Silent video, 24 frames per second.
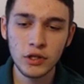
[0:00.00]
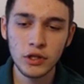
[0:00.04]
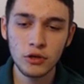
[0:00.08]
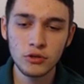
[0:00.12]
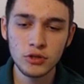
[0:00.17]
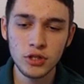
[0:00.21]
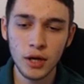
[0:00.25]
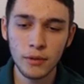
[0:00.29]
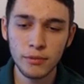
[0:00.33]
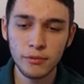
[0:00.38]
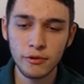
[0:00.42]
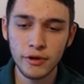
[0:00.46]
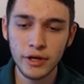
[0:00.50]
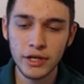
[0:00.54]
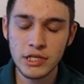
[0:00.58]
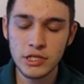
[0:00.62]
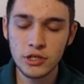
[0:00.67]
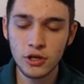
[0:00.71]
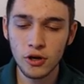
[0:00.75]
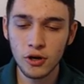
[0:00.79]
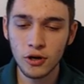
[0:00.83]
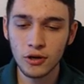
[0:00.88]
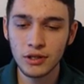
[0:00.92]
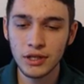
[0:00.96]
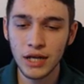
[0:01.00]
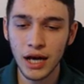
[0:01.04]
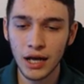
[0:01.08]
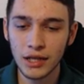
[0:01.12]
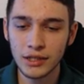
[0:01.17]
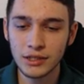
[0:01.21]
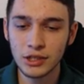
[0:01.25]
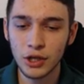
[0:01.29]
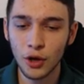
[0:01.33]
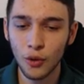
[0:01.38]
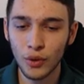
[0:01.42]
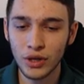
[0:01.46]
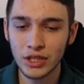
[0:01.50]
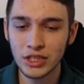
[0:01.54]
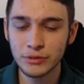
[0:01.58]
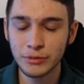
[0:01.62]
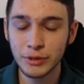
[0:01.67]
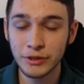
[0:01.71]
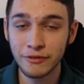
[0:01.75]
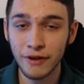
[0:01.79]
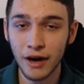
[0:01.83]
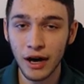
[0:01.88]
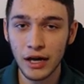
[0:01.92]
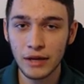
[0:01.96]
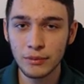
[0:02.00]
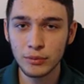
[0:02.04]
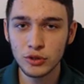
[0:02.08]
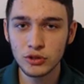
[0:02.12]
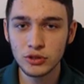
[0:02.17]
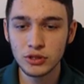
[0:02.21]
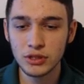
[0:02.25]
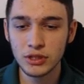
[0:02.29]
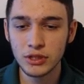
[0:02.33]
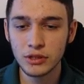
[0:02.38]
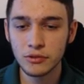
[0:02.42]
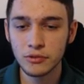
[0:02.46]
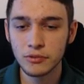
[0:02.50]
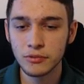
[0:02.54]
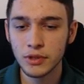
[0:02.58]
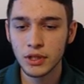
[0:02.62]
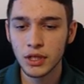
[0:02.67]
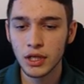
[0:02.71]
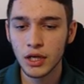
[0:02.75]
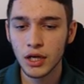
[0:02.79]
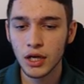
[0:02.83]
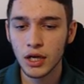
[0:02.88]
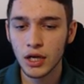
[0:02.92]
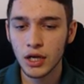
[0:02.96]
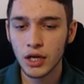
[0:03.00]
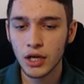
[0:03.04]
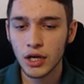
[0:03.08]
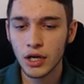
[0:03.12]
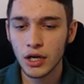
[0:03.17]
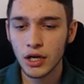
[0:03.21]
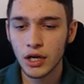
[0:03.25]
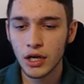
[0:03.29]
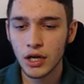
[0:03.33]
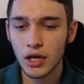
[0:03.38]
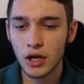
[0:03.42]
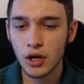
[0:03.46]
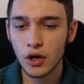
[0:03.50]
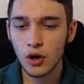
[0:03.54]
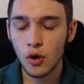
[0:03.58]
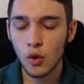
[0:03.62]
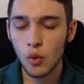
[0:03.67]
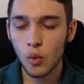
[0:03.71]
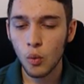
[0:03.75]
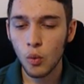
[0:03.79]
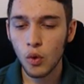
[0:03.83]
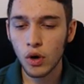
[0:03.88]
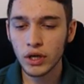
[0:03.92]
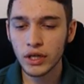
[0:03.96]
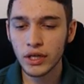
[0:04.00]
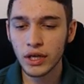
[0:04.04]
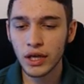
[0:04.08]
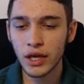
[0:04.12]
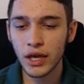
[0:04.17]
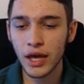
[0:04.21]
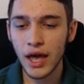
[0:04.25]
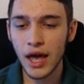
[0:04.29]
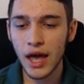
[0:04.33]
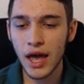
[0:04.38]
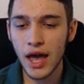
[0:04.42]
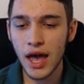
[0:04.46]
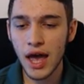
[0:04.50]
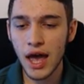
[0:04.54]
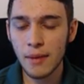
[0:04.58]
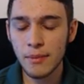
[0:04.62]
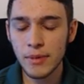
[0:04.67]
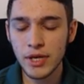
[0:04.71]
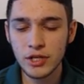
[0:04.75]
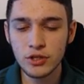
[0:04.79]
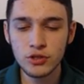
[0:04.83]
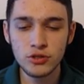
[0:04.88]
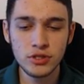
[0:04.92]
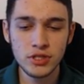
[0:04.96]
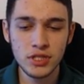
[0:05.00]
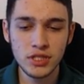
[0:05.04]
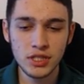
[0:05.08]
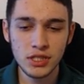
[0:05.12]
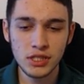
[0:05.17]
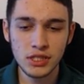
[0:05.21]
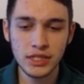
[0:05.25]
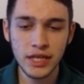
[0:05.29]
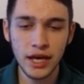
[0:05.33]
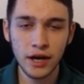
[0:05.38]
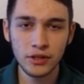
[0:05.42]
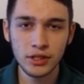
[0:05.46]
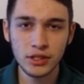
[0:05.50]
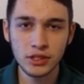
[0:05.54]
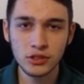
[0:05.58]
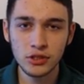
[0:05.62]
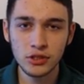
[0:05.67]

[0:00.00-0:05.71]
those upgrades are not going to be viable still. What I am interested to see how this